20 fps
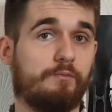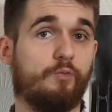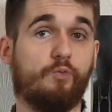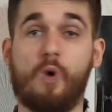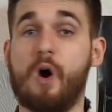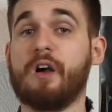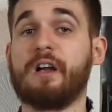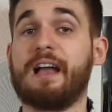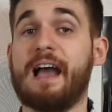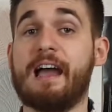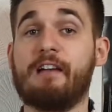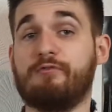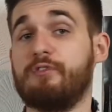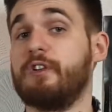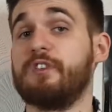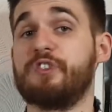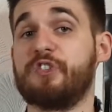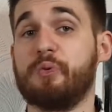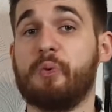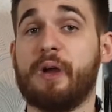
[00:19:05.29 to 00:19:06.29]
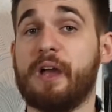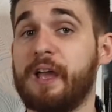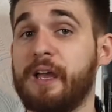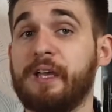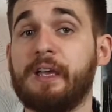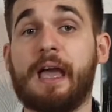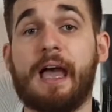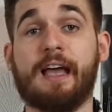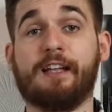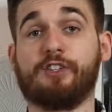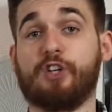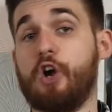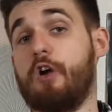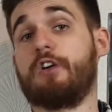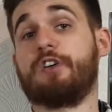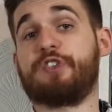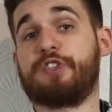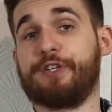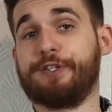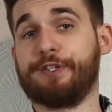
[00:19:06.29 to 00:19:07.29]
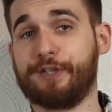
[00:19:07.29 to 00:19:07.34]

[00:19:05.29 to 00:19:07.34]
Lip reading: One guy runs away and Carson,